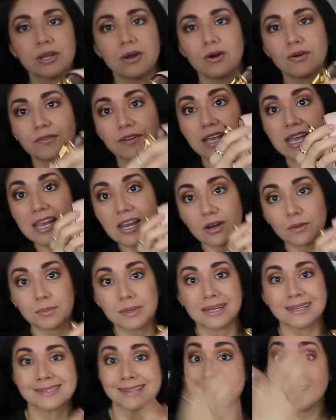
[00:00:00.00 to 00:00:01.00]
it over here
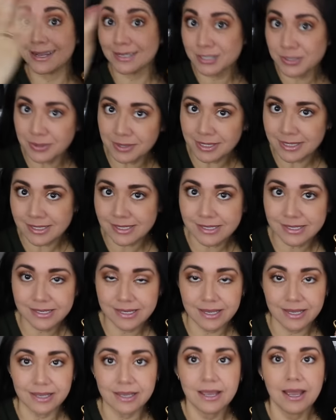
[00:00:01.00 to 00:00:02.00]
because as you can
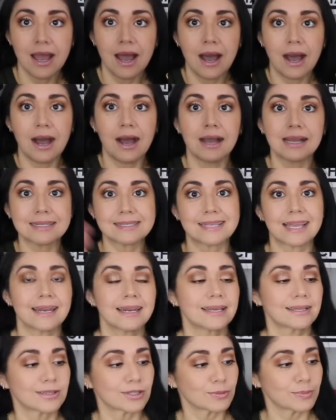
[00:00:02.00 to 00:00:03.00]
see, uh, it's
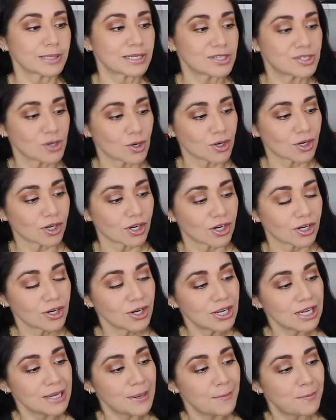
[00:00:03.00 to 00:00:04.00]
getting a little bit darker,
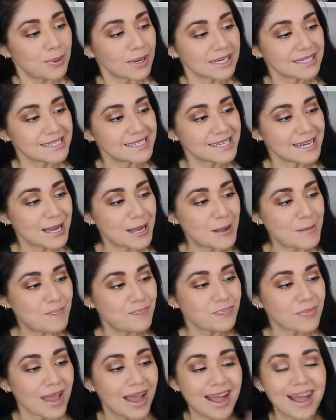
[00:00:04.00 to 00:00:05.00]
but
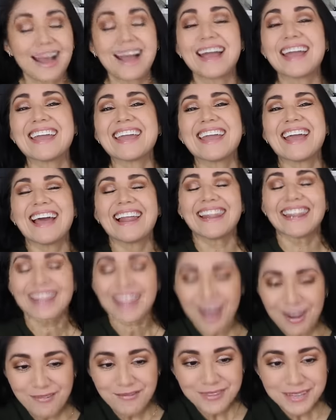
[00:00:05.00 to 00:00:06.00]
um, I
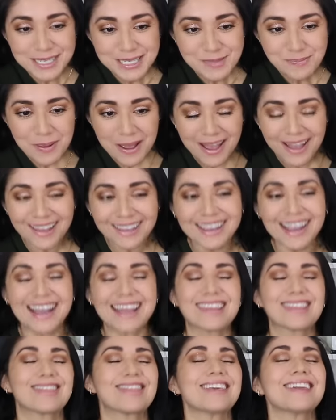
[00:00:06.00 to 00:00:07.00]
love this bag. I
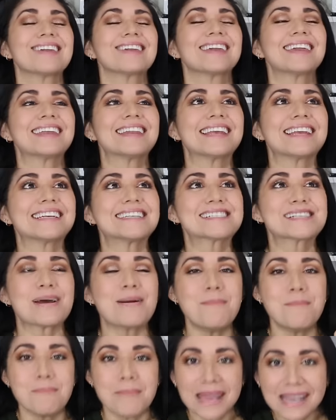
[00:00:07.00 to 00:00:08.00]
think it is
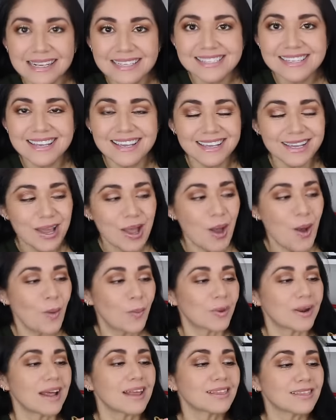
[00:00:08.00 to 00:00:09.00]
amazing.
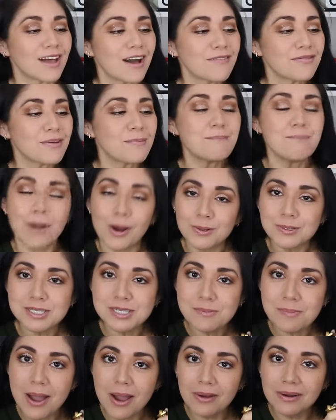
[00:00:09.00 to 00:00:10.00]
What I love the most
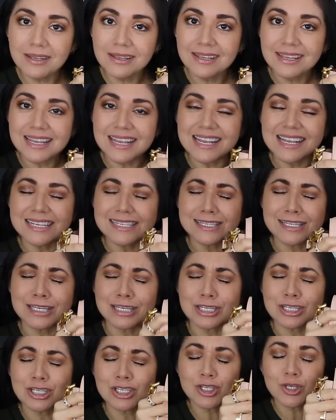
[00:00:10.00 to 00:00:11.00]
about it is
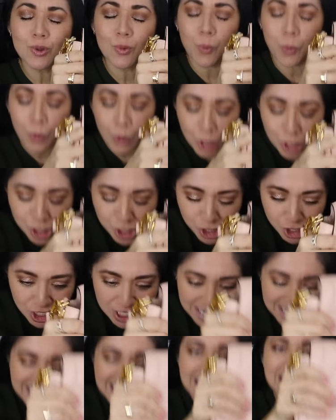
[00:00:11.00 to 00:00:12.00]
this
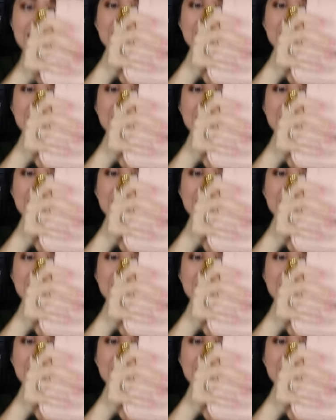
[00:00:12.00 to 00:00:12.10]
squishy,